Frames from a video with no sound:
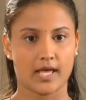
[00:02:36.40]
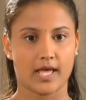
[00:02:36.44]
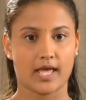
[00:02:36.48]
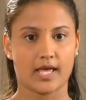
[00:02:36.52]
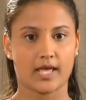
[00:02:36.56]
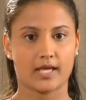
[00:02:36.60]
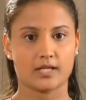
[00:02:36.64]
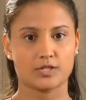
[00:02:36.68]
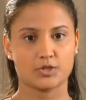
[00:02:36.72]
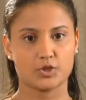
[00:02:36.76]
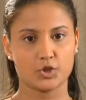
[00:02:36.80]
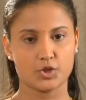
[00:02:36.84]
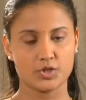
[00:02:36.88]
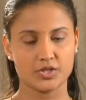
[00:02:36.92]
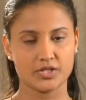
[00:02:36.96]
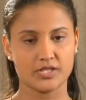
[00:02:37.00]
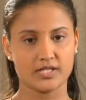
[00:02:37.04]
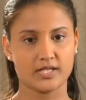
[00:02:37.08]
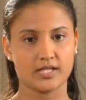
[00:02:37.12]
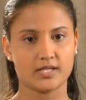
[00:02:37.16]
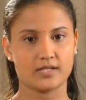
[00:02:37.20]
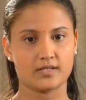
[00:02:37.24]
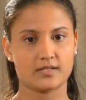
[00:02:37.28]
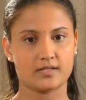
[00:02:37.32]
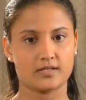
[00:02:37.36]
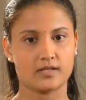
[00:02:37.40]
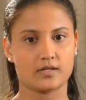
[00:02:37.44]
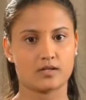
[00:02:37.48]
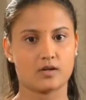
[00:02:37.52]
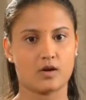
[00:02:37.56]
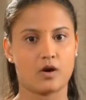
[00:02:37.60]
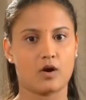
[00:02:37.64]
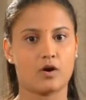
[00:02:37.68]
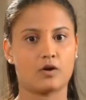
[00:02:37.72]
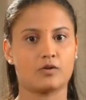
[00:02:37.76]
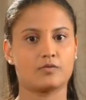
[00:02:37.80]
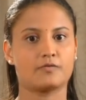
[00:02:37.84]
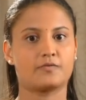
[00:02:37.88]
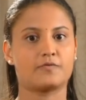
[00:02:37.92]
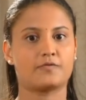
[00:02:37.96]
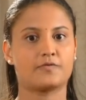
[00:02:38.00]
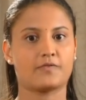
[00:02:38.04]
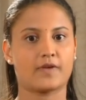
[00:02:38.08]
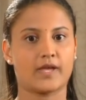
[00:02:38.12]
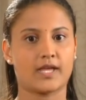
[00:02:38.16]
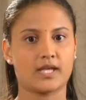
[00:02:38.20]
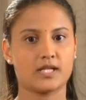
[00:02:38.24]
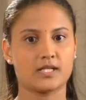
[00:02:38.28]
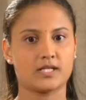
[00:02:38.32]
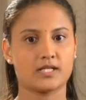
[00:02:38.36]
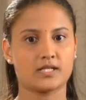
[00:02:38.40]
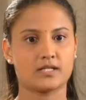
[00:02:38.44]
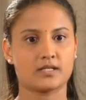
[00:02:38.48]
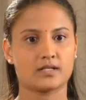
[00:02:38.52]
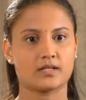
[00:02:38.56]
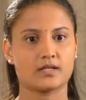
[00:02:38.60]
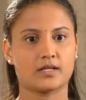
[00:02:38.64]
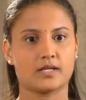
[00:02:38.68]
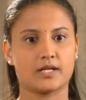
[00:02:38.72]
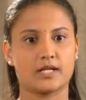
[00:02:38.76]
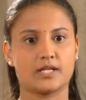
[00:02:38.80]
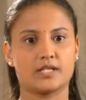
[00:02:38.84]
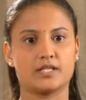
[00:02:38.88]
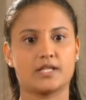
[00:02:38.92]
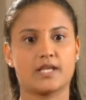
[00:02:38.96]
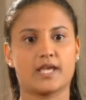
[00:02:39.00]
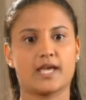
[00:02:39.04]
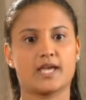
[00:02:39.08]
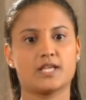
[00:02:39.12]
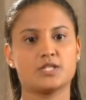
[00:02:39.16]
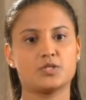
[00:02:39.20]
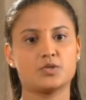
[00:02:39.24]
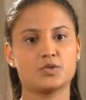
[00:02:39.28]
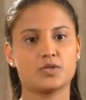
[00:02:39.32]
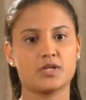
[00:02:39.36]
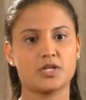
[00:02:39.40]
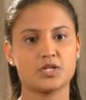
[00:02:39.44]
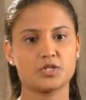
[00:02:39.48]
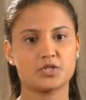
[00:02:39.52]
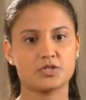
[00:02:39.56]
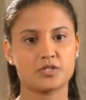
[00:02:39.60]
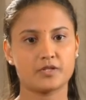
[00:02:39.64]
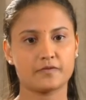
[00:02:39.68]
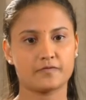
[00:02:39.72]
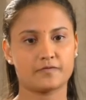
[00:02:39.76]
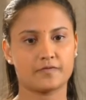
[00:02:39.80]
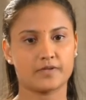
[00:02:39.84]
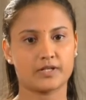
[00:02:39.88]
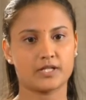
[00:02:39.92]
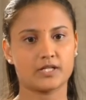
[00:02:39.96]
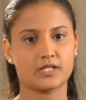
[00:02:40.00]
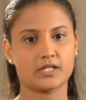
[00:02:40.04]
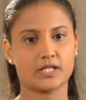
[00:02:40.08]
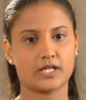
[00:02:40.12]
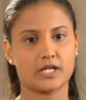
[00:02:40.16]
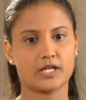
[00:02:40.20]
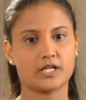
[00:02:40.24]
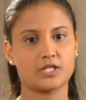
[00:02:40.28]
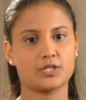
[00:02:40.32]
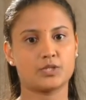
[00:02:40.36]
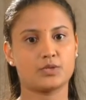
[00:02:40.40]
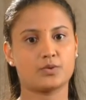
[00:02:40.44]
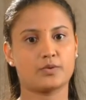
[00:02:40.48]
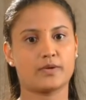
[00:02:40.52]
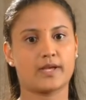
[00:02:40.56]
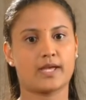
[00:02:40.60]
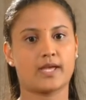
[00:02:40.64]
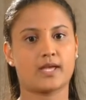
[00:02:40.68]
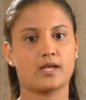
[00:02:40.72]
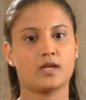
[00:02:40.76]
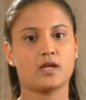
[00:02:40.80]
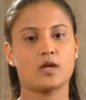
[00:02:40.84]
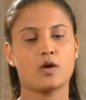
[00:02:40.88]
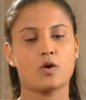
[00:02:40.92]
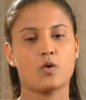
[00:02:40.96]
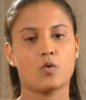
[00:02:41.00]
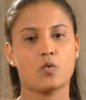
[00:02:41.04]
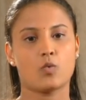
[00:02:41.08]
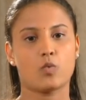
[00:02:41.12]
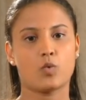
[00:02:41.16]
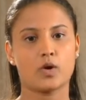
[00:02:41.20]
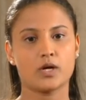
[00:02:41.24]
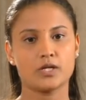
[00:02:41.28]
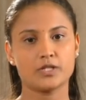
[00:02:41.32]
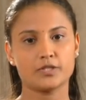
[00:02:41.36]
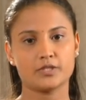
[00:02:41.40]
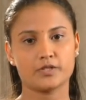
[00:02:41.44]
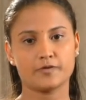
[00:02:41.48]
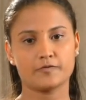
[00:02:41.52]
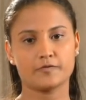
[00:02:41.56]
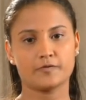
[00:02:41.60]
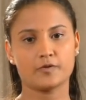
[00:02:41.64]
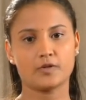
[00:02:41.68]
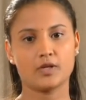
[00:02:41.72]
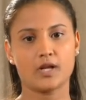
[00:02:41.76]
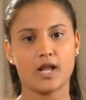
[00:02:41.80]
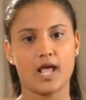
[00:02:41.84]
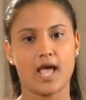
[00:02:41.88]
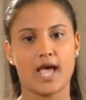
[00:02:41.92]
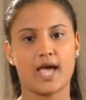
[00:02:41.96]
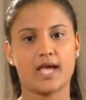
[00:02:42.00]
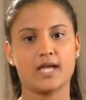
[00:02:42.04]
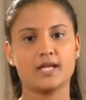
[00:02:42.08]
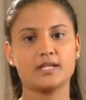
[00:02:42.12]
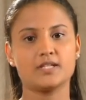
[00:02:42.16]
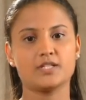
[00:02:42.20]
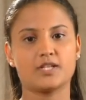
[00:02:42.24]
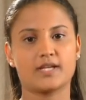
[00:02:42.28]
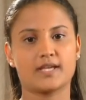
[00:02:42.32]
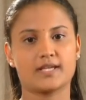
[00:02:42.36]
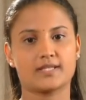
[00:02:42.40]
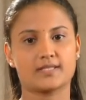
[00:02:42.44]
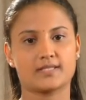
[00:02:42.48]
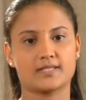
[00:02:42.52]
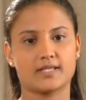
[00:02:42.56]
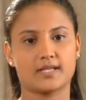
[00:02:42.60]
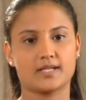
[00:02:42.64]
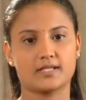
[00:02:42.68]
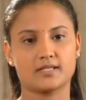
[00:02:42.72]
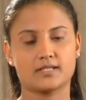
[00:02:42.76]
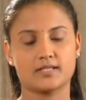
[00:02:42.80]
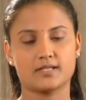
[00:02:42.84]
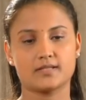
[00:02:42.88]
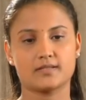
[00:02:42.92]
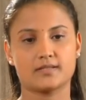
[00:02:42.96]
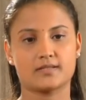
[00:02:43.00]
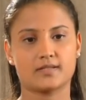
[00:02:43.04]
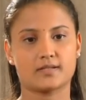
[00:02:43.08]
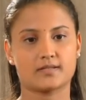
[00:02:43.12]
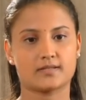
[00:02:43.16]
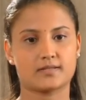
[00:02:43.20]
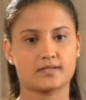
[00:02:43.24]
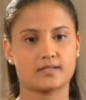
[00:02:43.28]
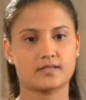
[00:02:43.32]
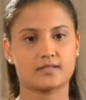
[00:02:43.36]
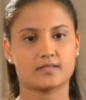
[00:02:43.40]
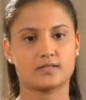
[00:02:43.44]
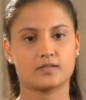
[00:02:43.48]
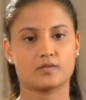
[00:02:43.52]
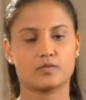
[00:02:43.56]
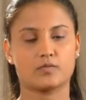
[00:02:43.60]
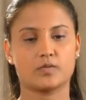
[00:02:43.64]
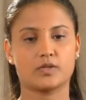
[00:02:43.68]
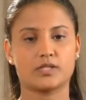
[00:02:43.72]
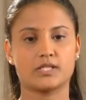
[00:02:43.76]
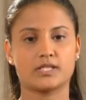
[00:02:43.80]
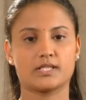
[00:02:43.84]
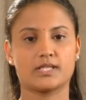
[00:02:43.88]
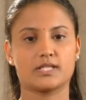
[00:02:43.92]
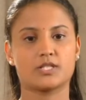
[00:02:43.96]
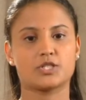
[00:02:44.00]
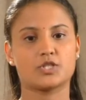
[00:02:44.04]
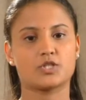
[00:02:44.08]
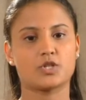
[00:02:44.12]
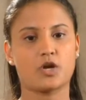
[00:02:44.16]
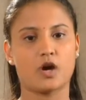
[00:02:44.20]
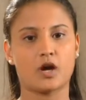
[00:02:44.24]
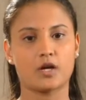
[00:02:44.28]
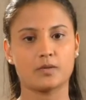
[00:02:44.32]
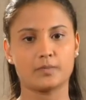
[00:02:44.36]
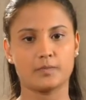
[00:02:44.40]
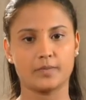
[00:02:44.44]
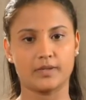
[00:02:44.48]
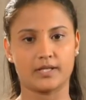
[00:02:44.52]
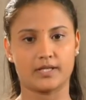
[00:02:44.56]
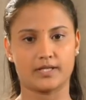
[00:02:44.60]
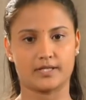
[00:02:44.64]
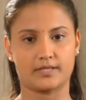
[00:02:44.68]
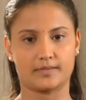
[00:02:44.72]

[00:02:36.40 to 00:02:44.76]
20-year-old failure in the educational field into a wonderful and exciting success within a short period.